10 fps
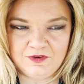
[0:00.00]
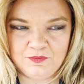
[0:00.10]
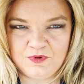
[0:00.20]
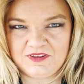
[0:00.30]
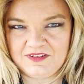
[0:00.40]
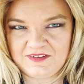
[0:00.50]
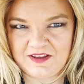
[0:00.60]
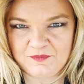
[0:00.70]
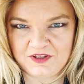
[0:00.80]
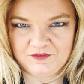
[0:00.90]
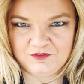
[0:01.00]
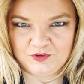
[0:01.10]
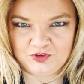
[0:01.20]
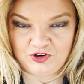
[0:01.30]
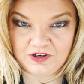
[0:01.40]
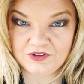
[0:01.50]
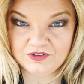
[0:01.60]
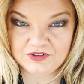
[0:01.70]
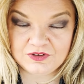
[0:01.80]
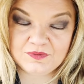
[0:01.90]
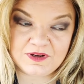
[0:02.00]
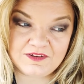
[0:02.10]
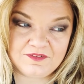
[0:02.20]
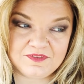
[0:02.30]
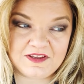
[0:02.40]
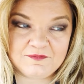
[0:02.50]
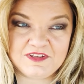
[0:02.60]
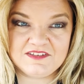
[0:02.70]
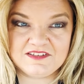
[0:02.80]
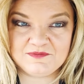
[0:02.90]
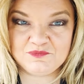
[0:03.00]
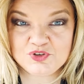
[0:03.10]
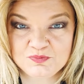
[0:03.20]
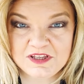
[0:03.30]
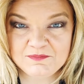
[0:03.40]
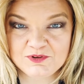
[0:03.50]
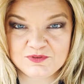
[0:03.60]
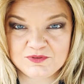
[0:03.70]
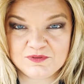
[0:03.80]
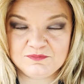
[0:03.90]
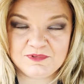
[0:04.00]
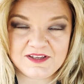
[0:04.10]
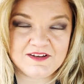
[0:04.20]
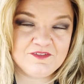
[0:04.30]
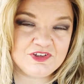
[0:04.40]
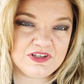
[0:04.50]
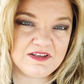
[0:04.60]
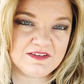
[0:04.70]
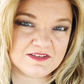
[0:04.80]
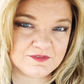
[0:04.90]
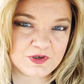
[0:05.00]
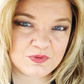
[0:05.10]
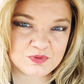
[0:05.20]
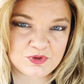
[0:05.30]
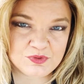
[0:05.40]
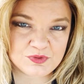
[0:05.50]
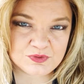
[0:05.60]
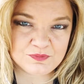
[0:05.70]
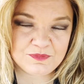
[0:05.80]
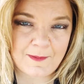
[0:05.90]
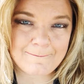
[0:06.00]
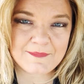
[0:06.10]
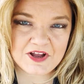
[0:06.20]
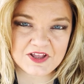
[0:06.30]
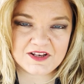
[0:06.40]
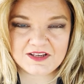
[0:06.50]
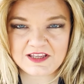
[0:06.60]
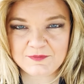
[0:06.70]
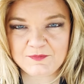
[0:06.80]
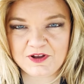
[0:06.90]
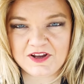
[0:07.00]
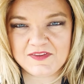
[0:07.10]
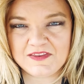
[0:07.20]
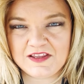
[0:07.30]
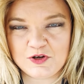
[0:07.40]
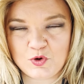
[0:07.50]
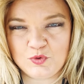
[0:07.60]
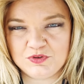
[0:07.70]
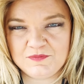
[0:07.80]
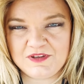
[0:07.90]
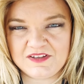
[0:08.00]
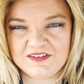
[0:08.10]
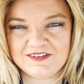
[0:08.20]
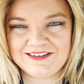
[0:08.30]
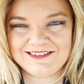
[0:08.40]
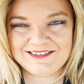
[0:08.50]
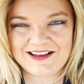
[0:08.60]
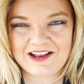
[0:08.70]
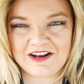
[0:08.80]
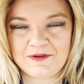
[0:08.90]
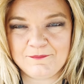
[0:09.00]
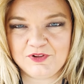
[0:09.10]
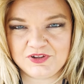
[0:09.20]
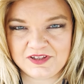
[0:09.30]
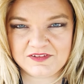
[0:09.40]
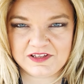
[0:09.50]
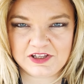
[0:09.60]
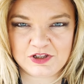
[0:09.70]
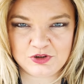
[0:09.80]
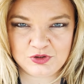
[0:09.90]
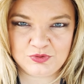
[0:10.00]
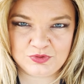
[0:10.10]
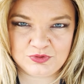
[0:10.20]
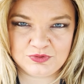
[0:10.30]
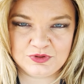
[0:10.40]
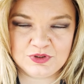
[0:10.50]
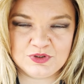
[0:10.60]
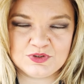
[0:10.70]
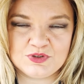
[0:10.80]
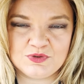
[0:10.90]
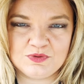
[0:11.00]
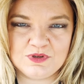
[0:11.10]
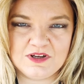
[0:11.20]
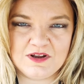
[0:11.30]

What does that mean for truckers? Well, that means some new people might have a chance of going local, but keep in mind that Old Dominion is not completely local. So